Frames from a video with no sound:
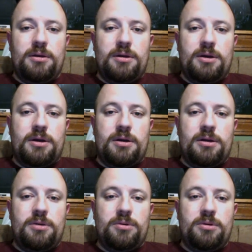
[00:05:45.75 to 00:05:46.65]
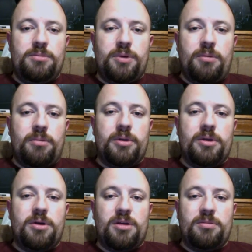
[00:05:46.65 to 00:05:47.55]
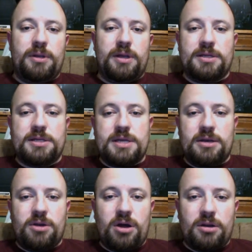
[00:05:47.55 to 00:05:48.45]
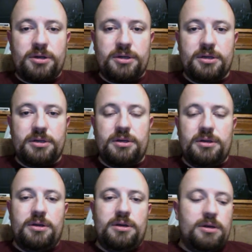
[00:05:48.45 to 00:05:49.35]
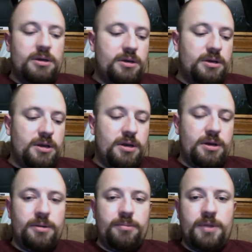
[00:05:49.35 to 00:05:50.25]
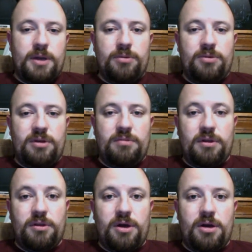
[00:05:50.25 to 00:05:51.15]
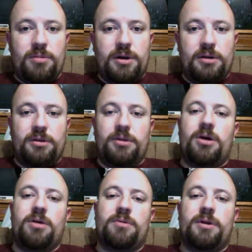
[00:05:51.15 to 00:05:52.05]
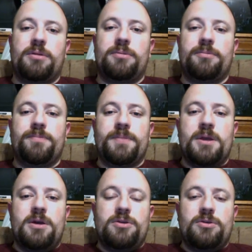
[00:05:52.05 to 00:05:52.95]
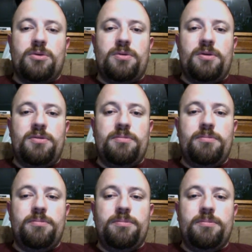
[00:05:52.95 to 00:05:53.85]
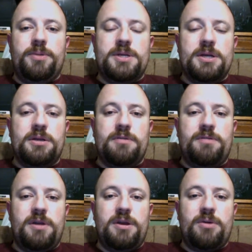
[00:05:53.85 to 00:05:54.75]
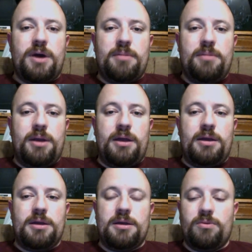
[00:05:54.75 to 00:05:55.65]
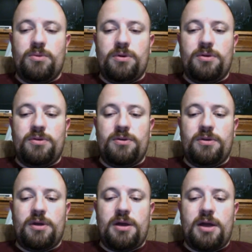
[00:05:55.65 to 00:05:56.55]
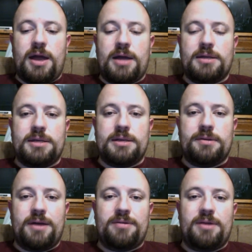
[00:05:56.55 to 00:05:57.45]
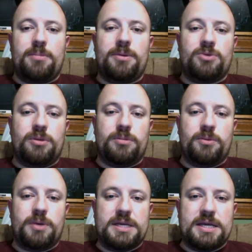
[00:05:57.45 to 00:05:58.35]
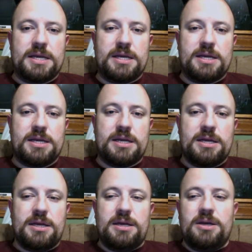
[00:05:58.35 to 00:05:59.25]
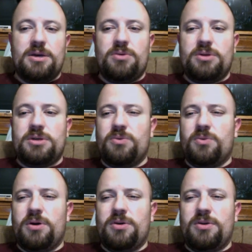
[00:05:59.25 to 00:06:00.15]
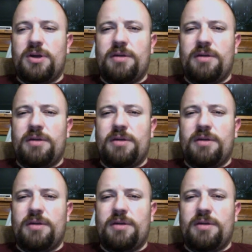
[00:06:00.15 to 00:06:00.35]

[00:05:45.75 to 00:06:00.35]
it would probably cost me less than $10, and that would save a lot of money in the long run. So this particular video I made was at the last camping trip that we did, which it was